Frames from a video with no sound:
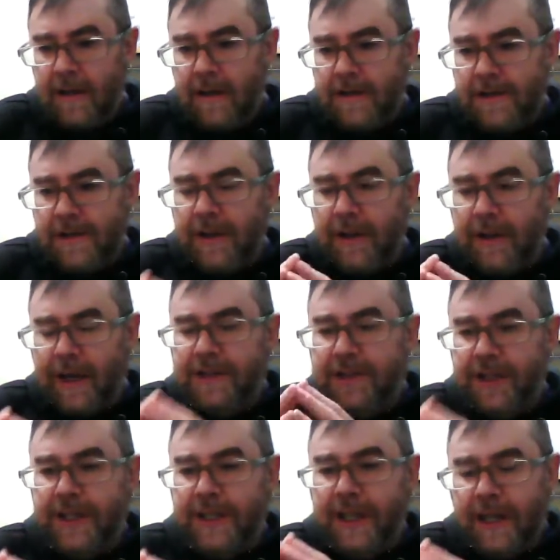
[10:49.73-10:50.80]
So
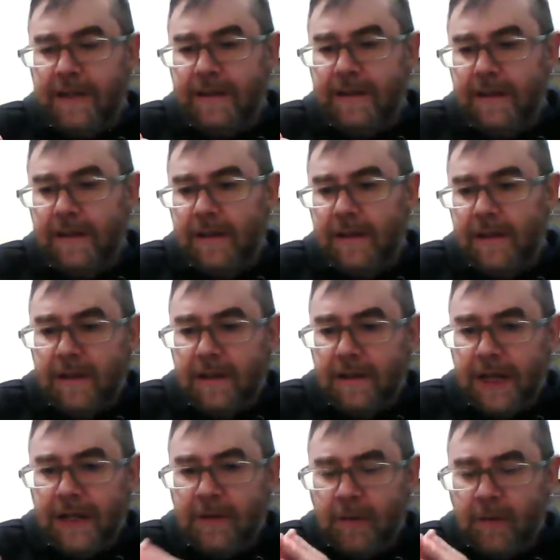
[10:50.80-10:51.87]

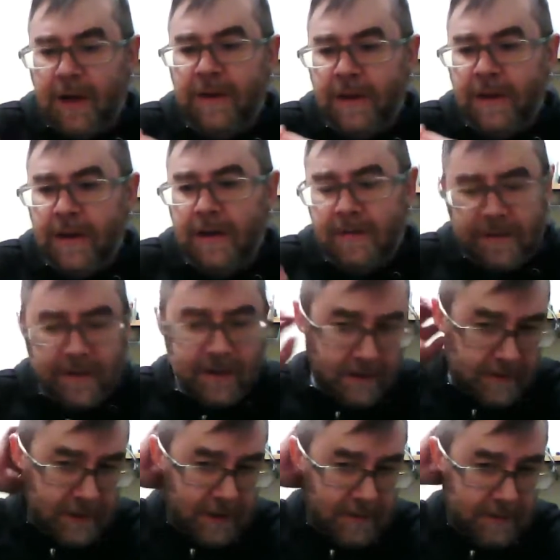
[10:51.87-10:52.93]
they can run
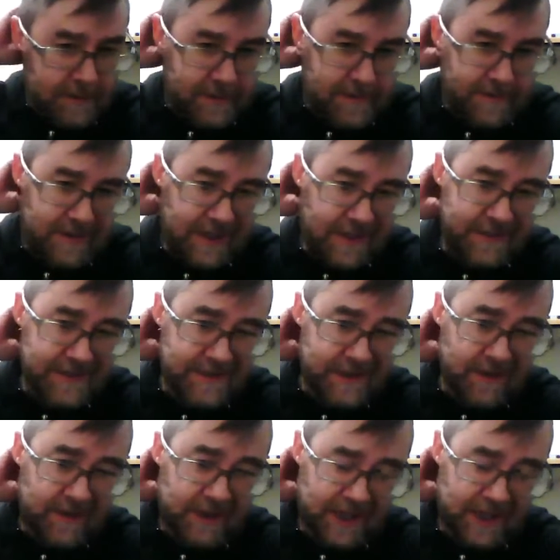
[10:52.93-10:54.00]
their things and they'll
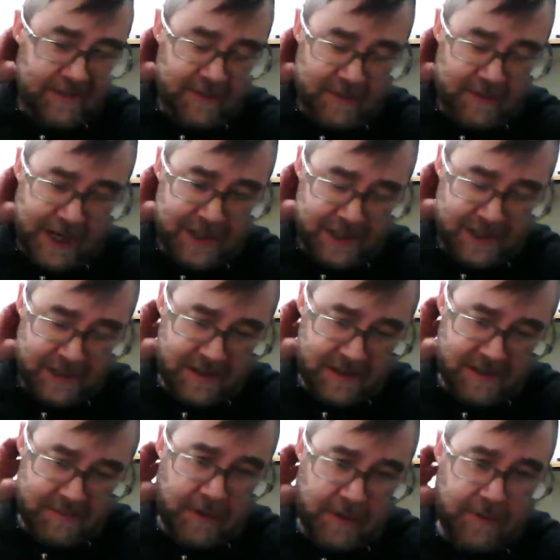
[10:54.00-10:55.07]
get information
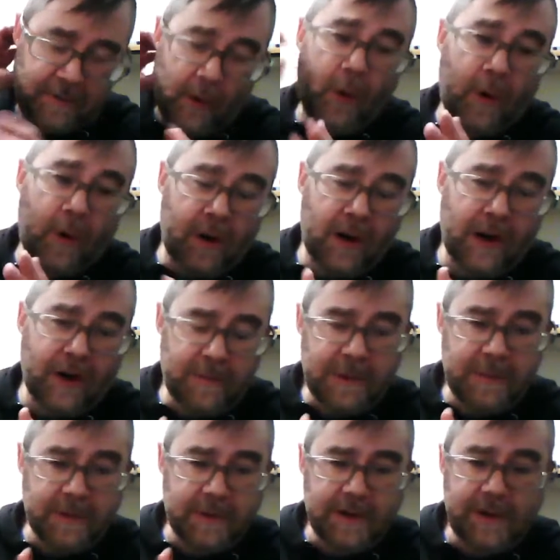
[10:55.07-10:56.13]
before other
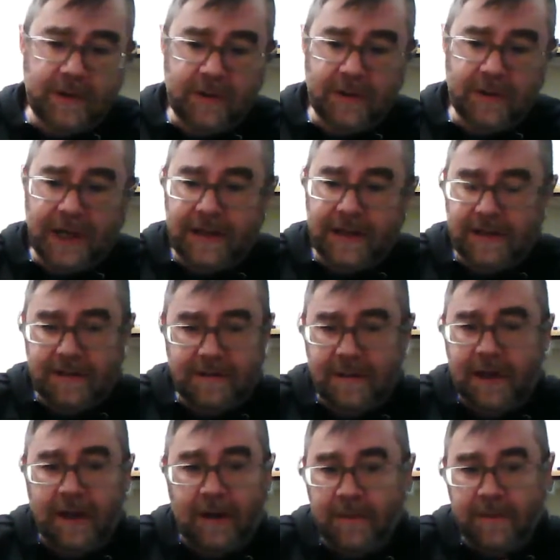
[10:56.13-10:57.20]
people do. Like, I
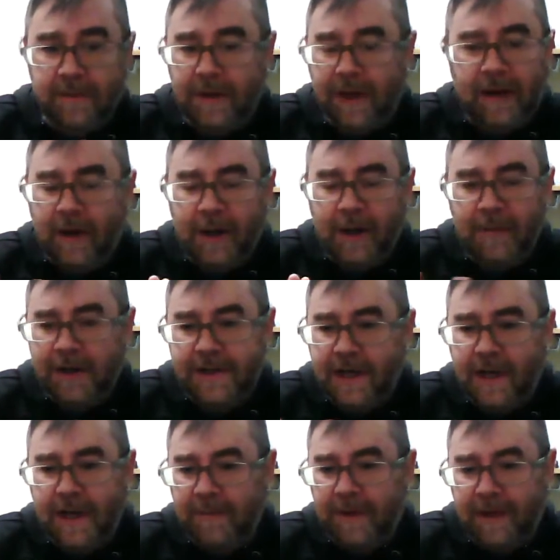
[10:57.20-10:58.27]
don't know how much
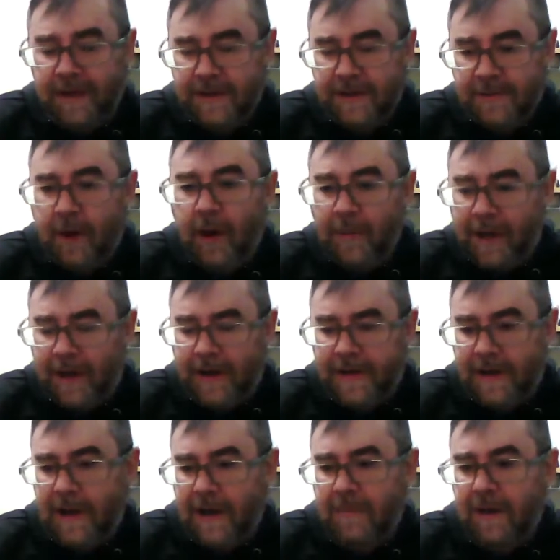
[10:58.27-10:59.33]
time, like a small amount of
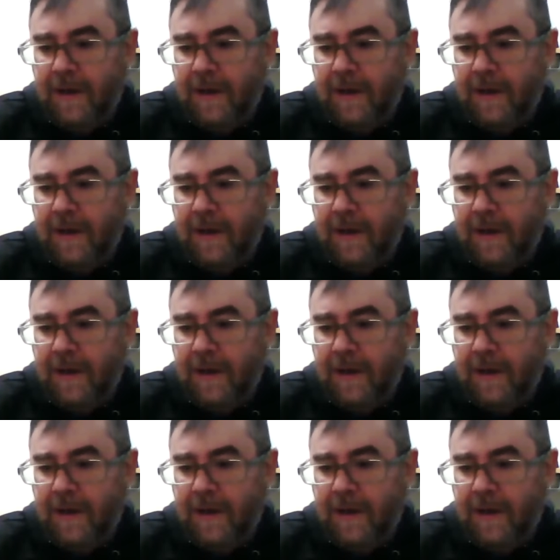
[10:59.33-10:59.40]
time.